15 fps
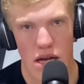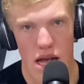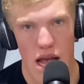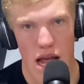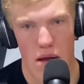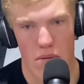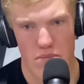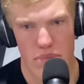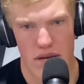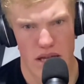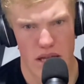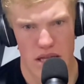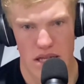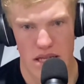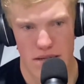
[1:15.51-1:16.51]
helped
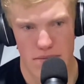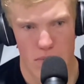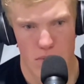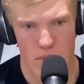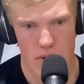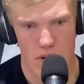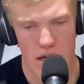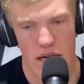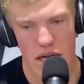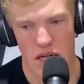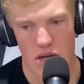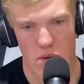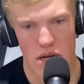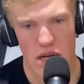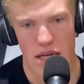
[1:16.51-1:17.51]
build the sport
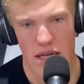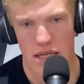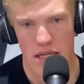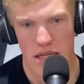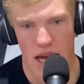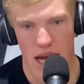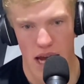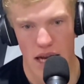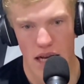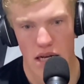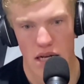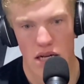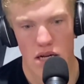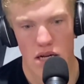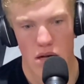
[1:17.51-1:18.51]
into what it is today
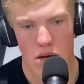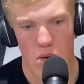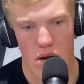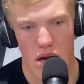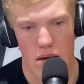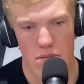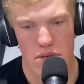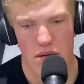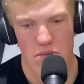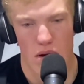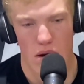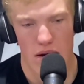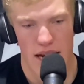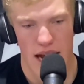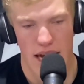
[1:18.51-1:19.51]
when it comes to
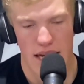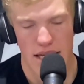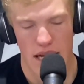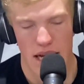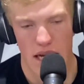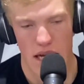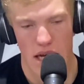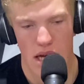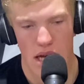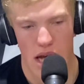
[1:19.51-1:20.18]
broadcasting.